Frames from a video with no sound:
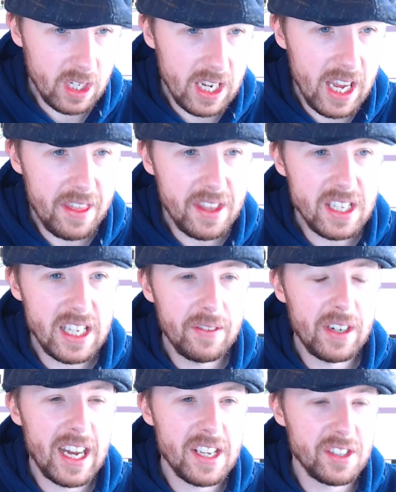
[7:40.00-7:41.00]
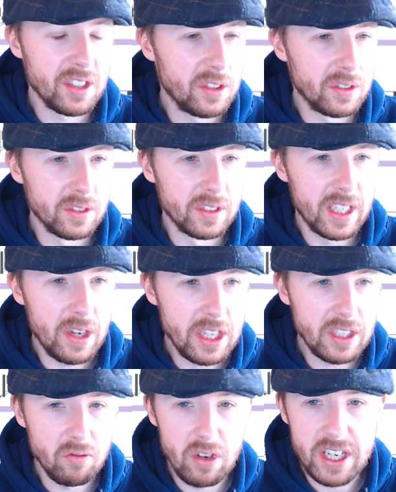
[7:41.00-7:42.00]
And this level has to hold.
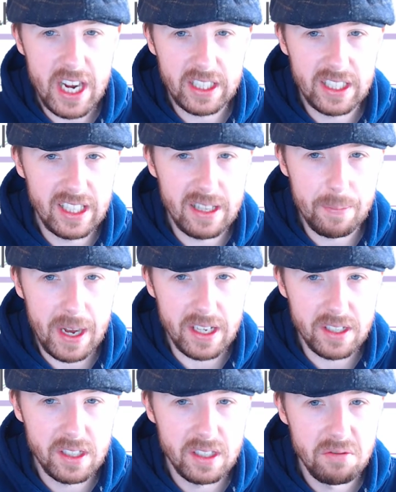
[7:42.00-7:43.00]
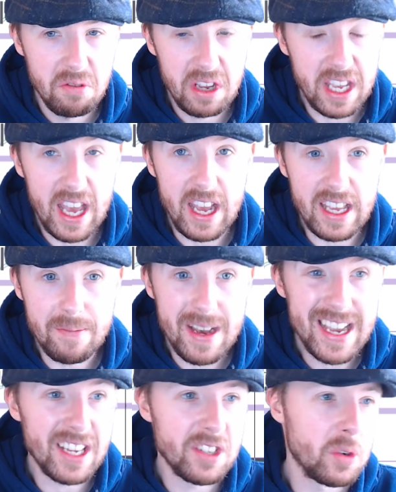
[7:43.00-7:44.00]
It's rejected in the past. Yeah, you may
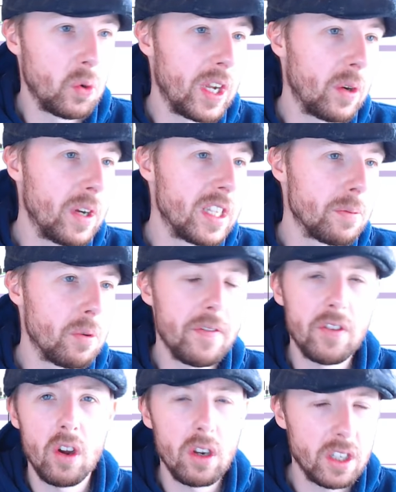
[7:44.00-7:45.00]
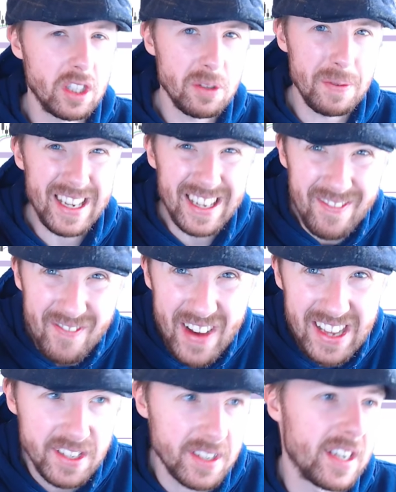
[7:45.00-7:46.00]
get some quick wins, but if you're looking to be an
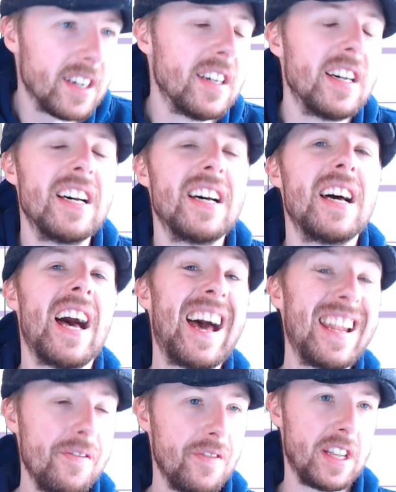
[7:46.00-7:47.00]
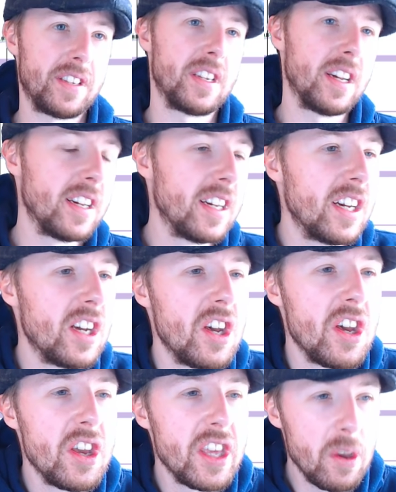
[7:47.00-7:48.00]
investor, an investor,
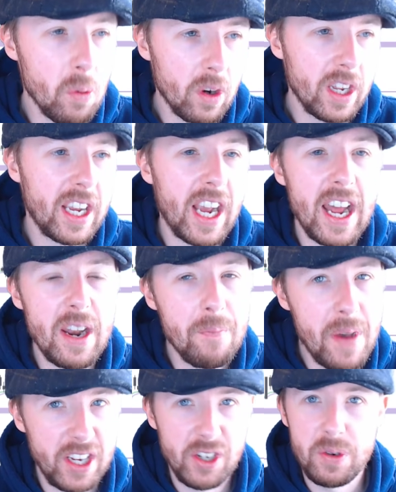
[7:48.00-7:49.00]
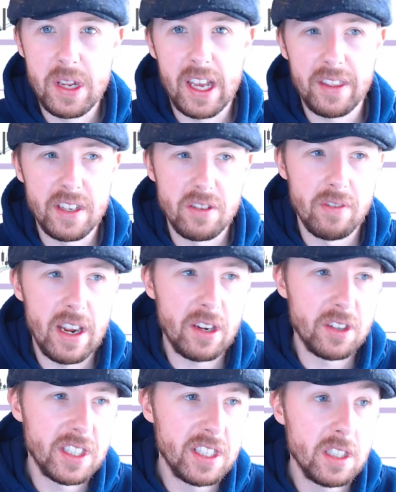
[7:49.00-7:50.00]
you want to kind of make sure you get this right
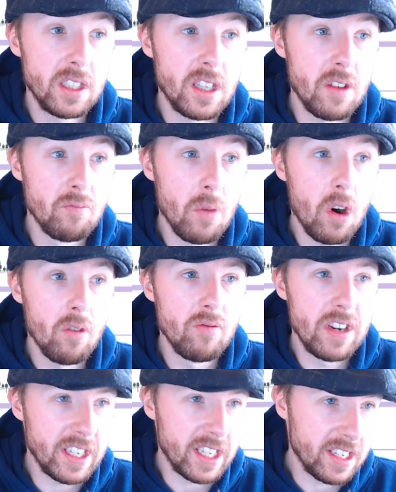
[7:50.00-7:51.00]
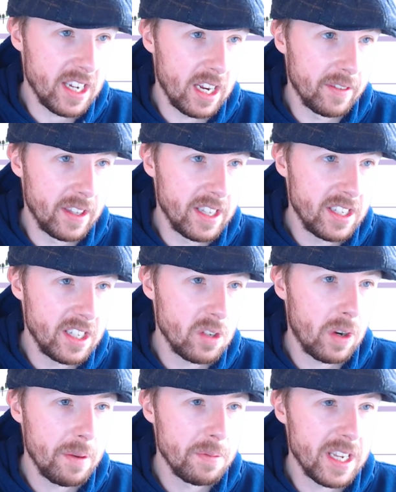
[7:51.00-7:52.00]
because this is the more risky side of it. This is
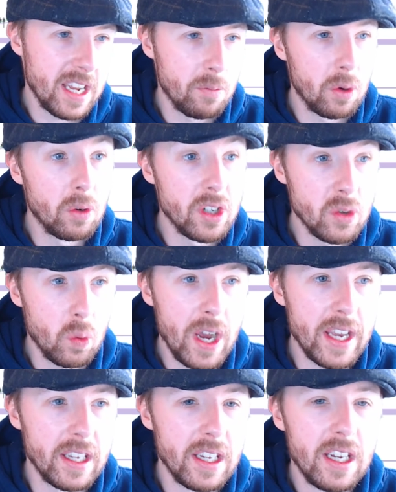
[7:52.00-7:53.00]
why I'm saying, well, just wait.